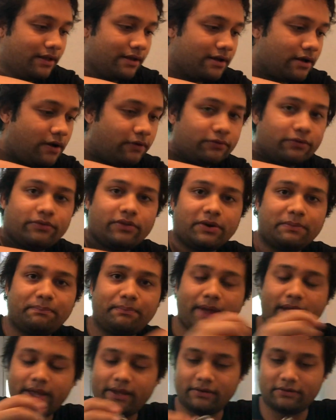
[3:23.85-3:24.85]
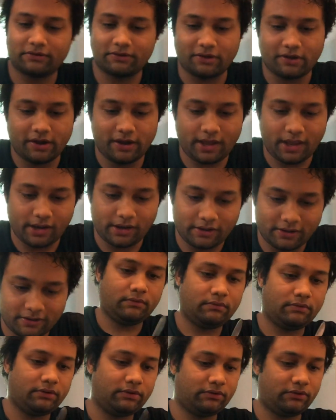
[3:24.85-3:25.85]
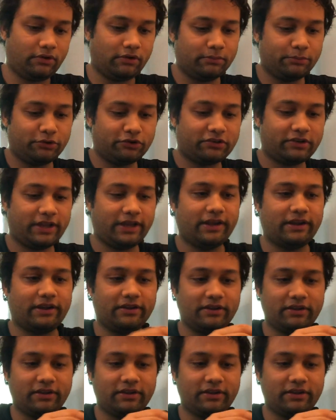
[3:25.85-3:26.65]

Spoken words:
out of their packets. God, it's almost like